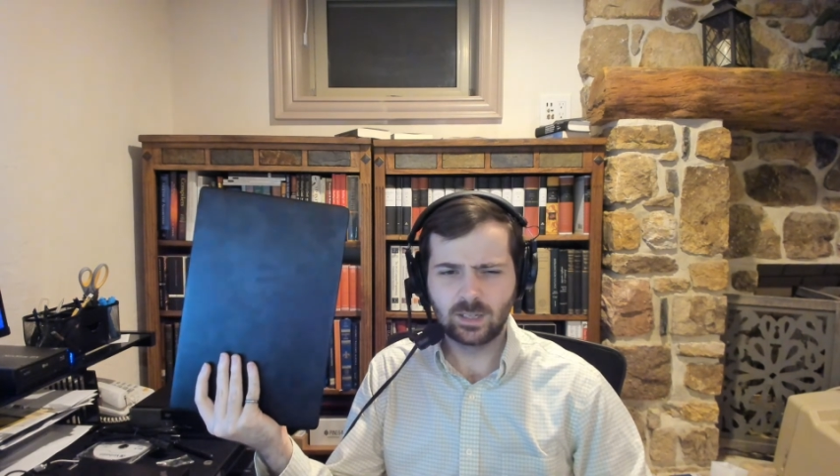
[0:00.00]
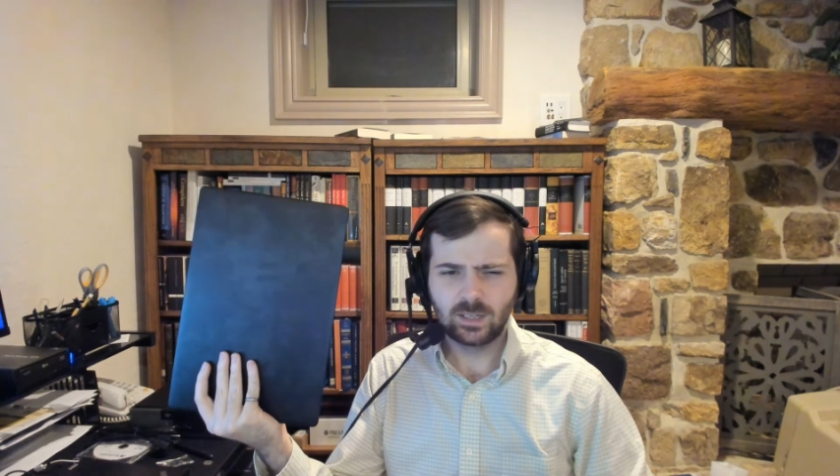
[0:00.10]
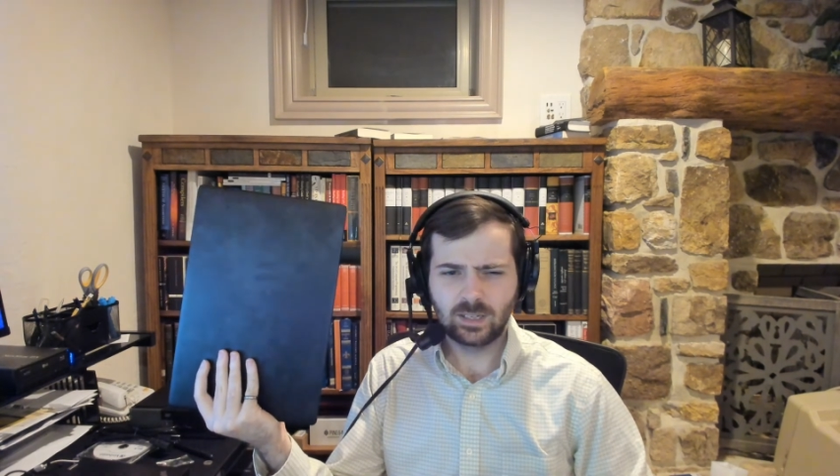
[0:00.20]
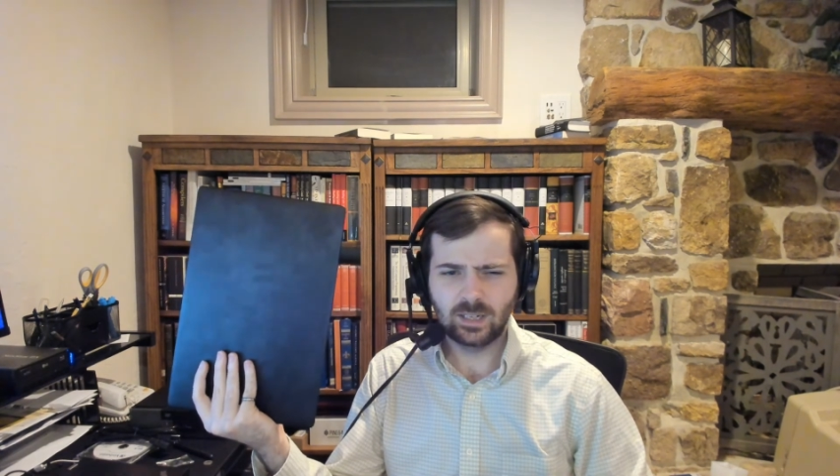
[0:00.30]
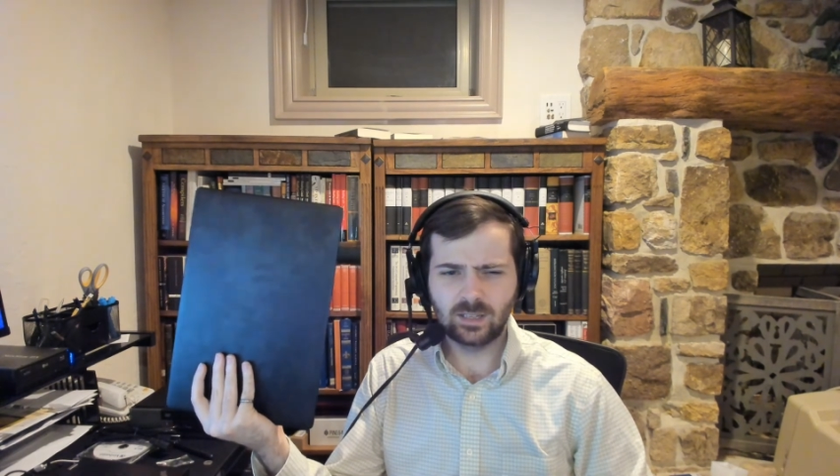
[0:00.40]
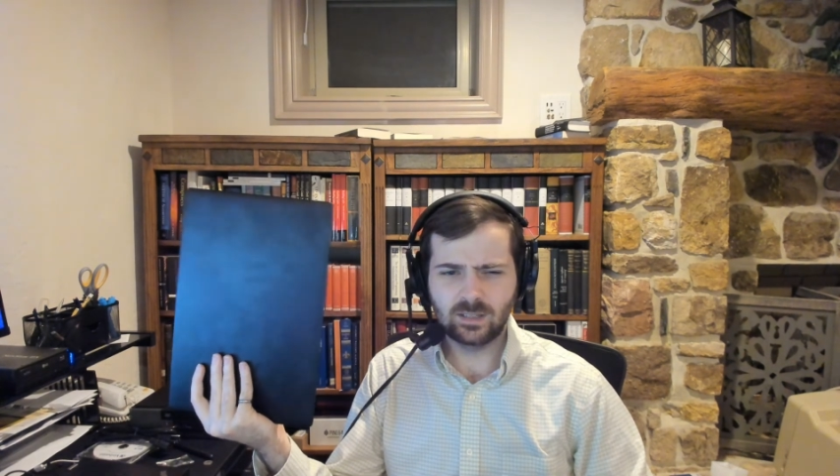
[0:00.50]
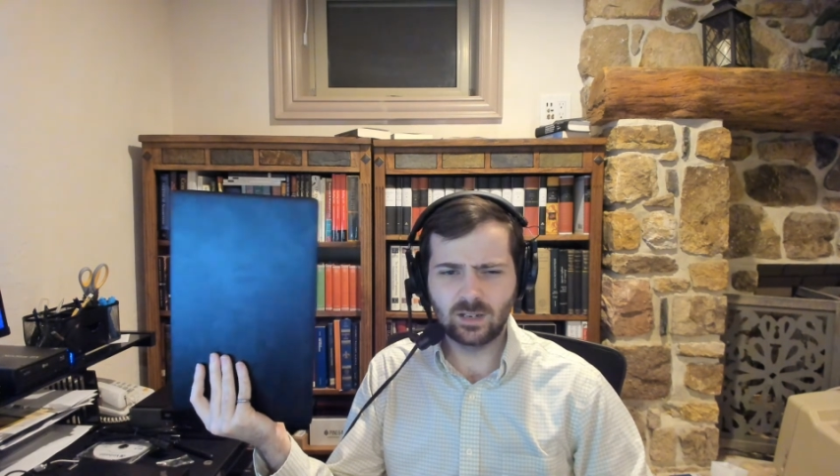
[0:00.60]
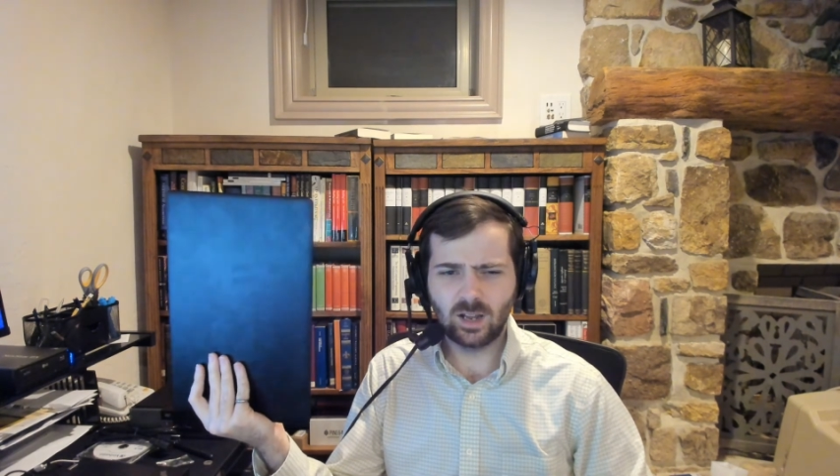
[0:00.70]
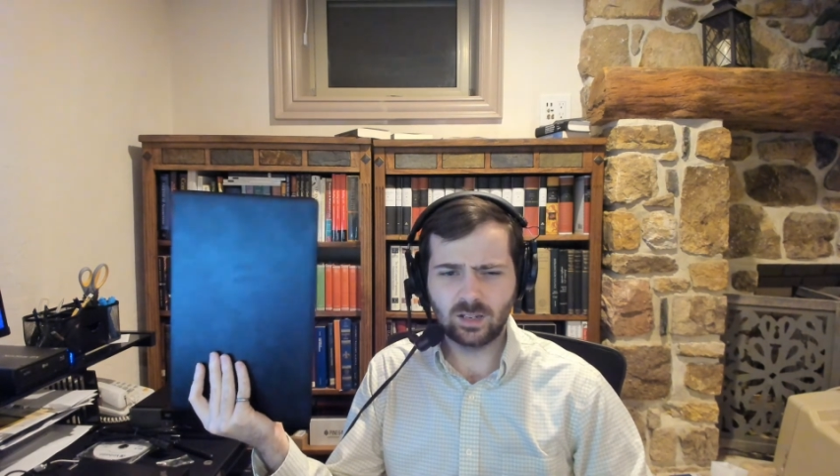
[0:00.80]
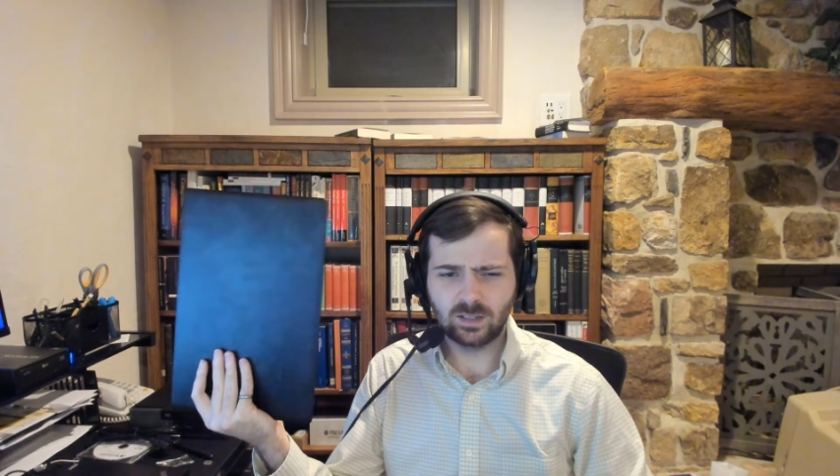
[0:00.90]
It's
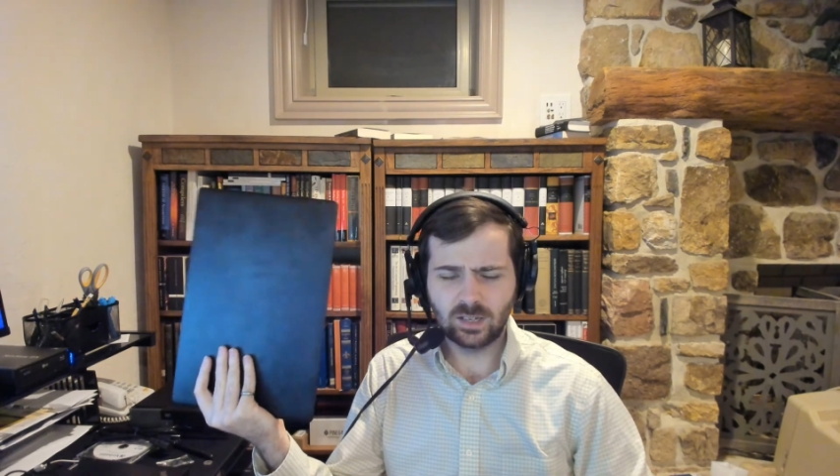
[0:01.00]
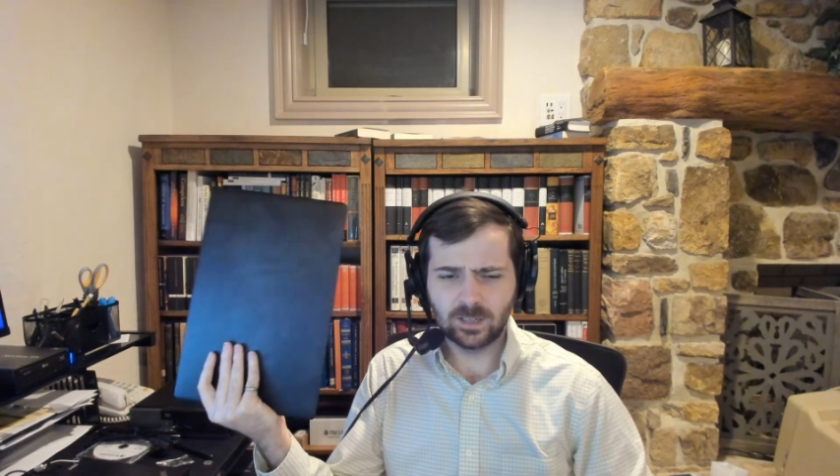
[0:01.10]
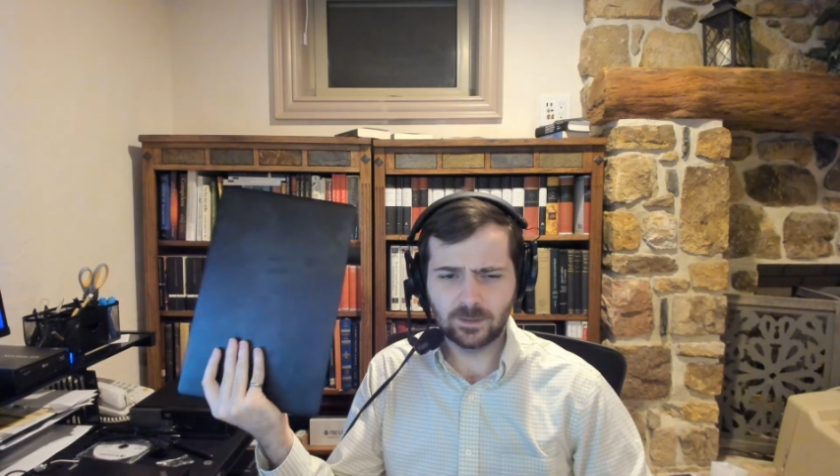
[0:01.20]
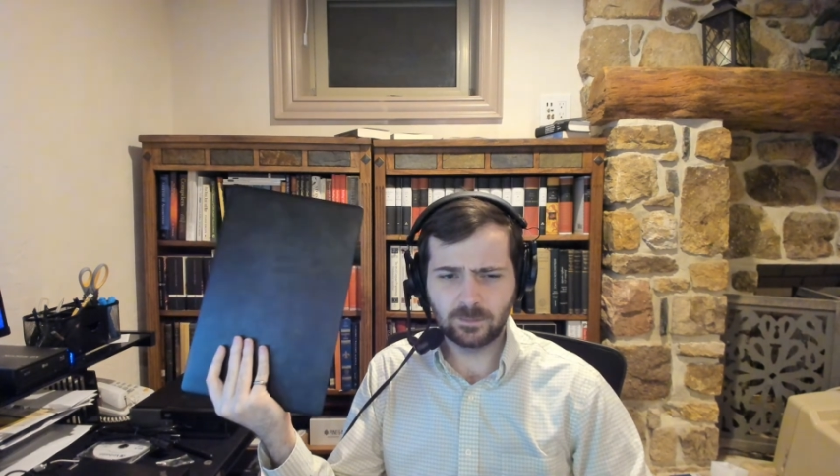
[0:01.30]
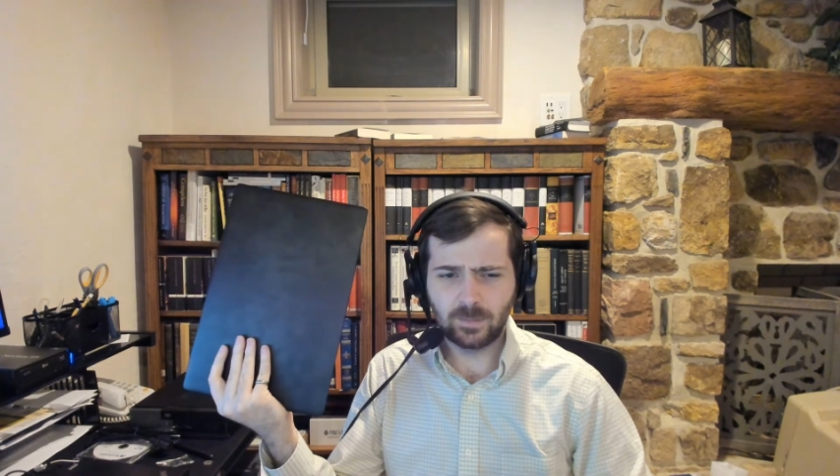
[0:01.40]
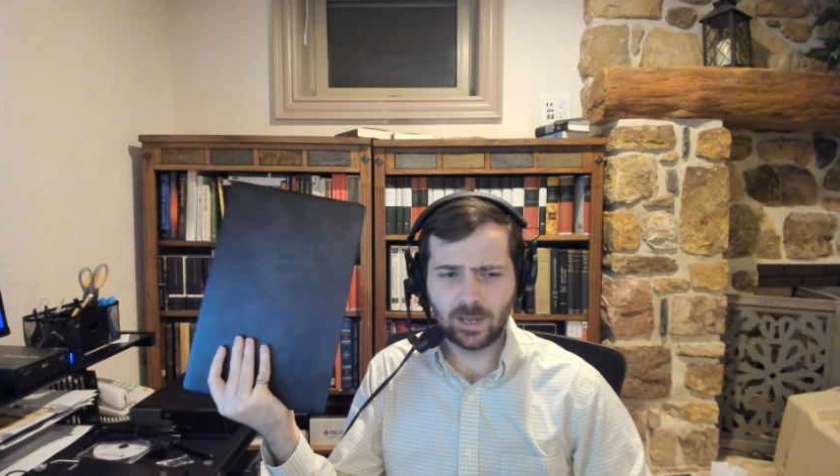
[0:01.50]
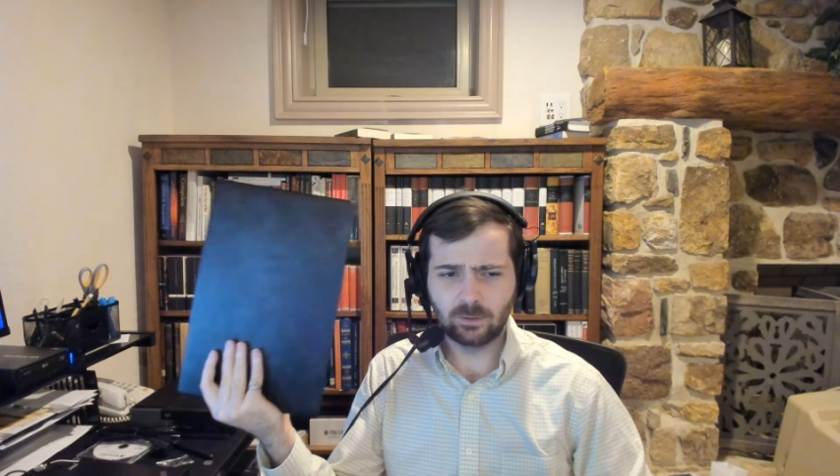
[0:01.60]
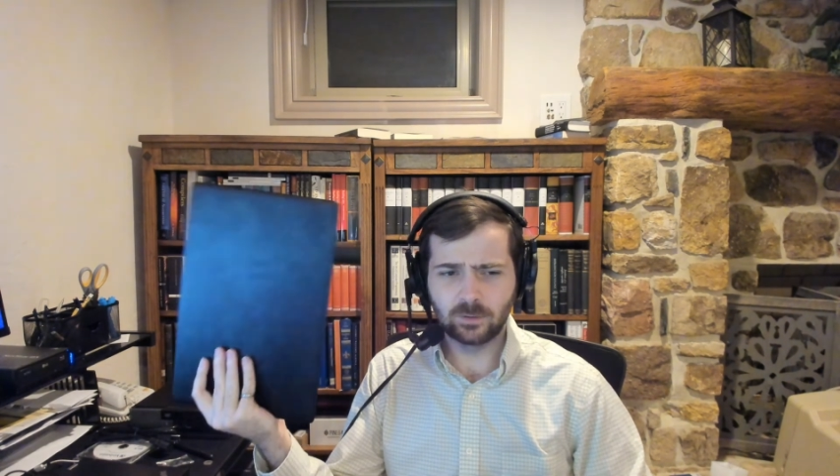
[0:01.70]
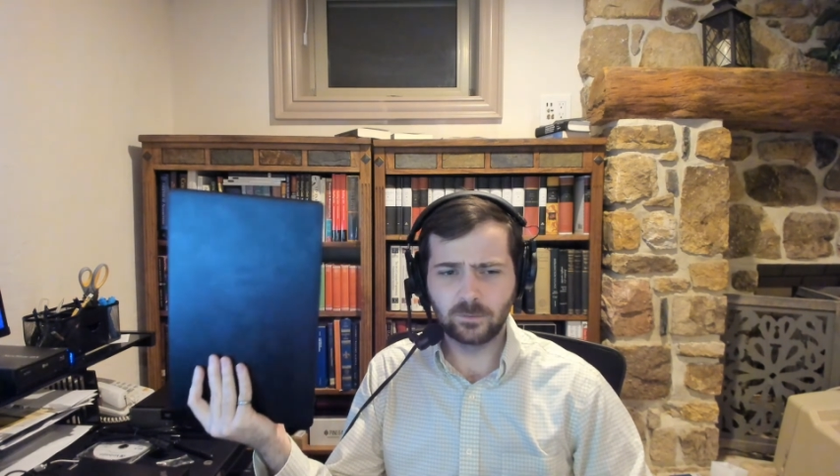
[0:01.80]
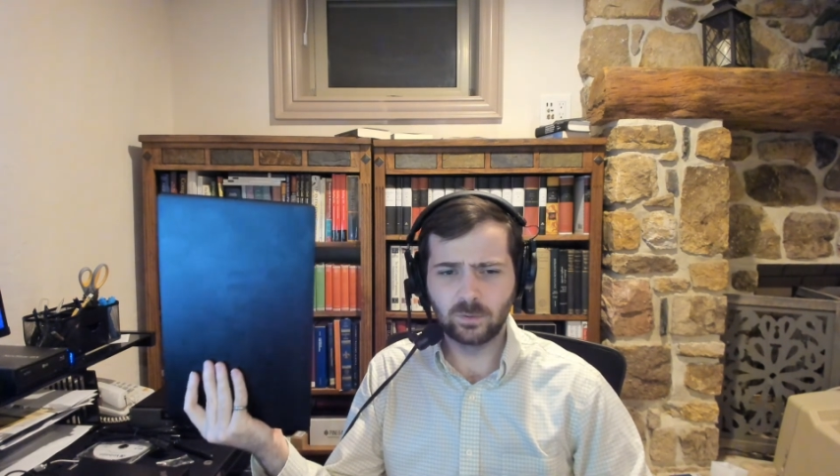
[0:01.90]
not as
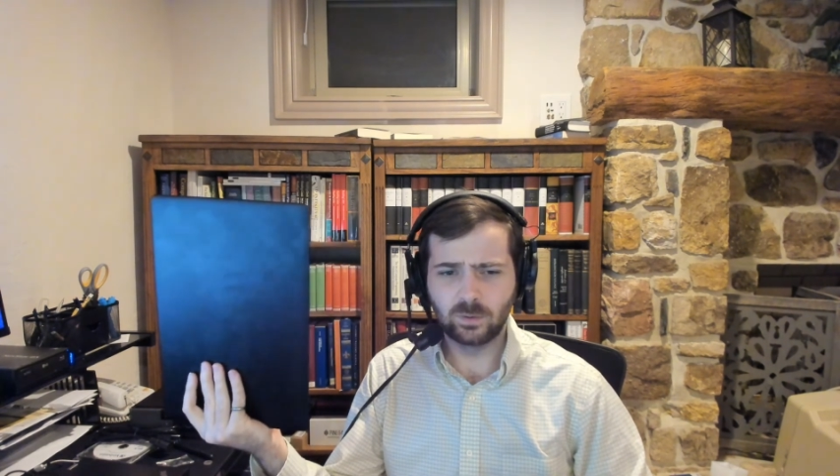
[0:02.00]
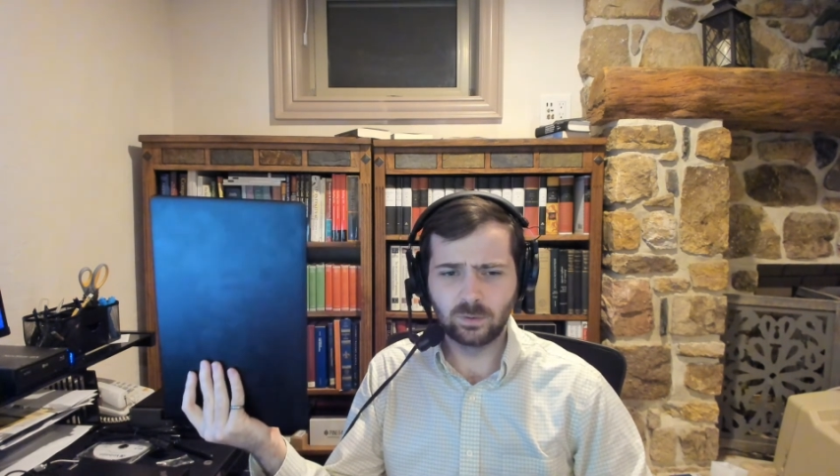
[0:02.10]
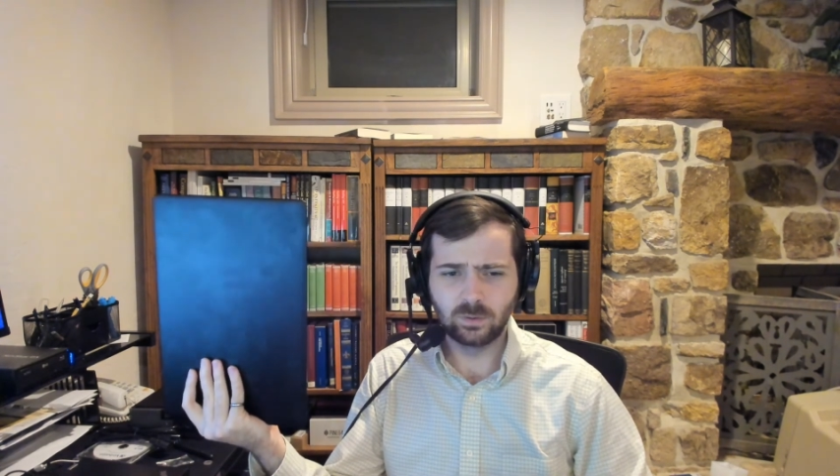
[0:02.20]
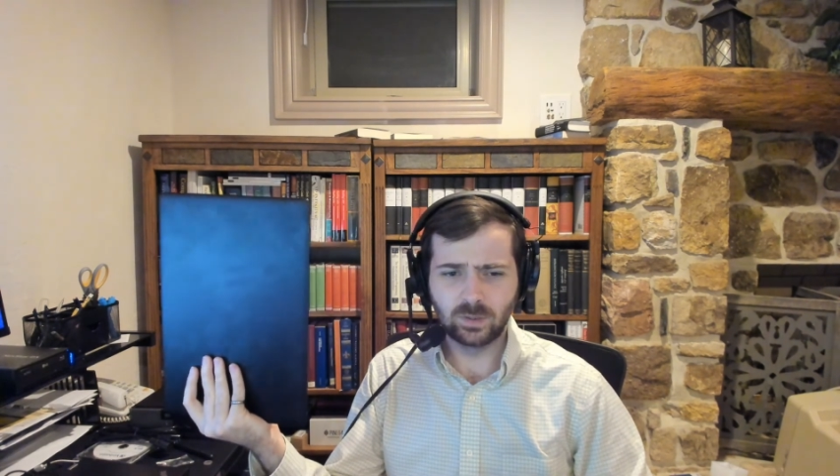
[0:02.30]
powerful.